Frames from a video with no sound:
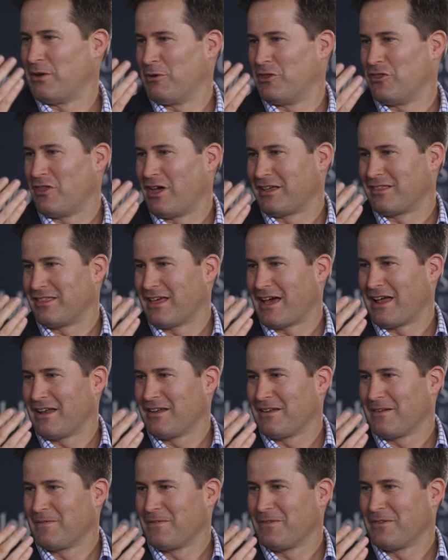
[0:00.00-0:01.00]
someone like
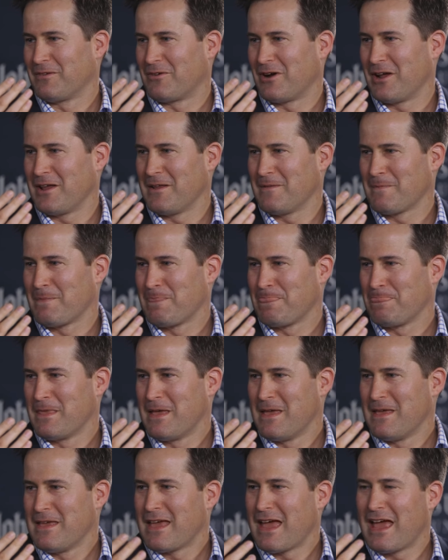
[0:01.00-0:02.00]
that, right?
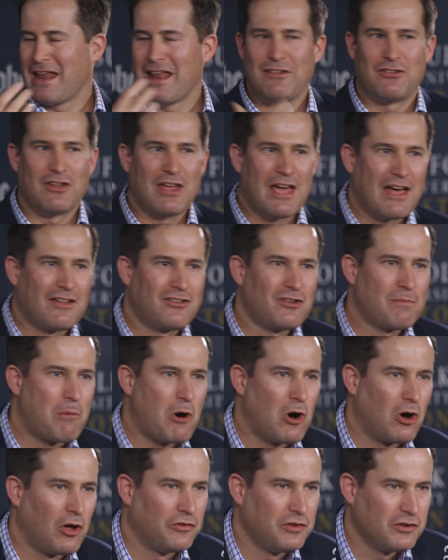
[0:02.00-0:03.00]
And as a, as a
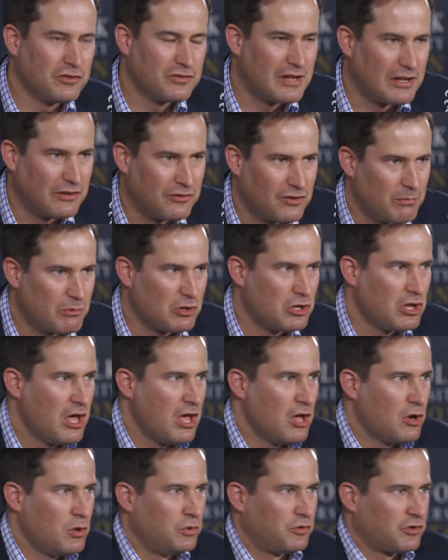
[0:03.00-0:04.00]
politician, as someone
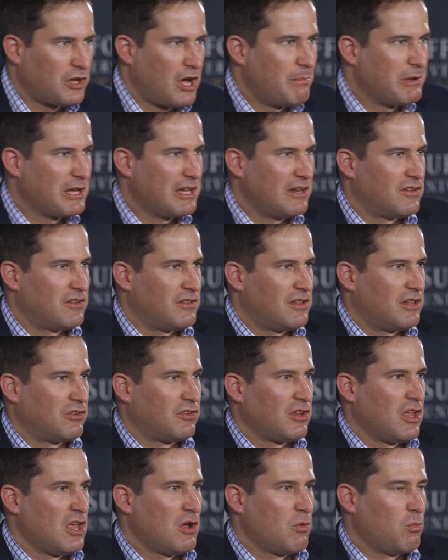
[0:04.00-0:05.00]
who's coming into
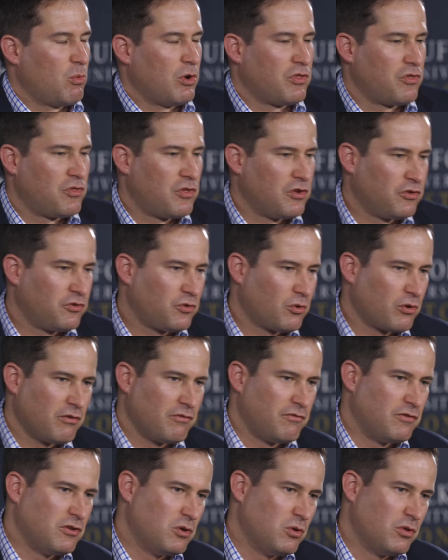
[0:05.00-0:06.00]
this with this sort
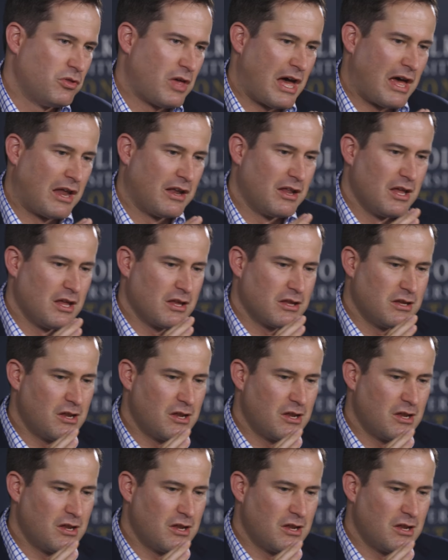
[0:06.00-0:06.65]
of view that,